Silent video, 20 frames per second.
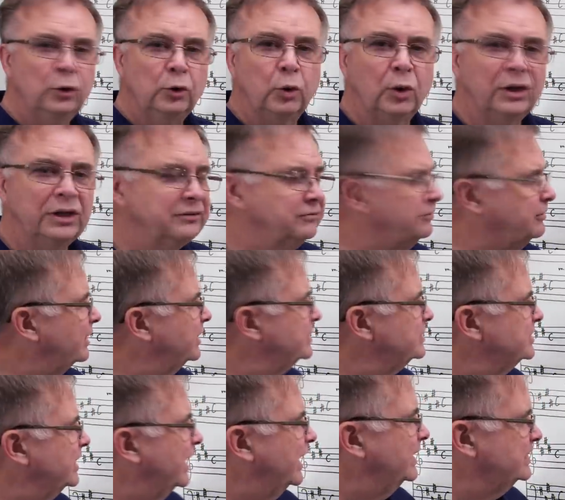
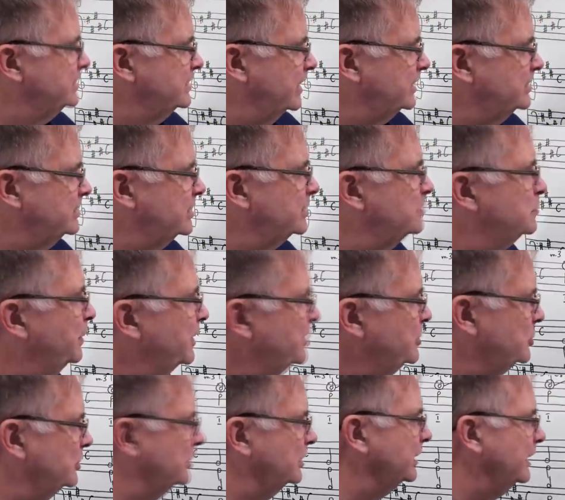qualifies as a
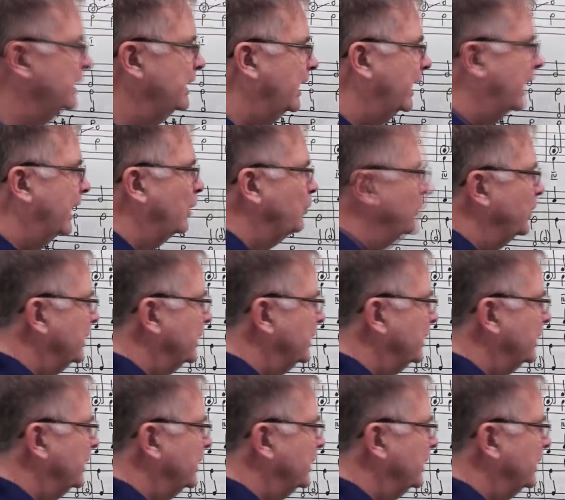suspension. And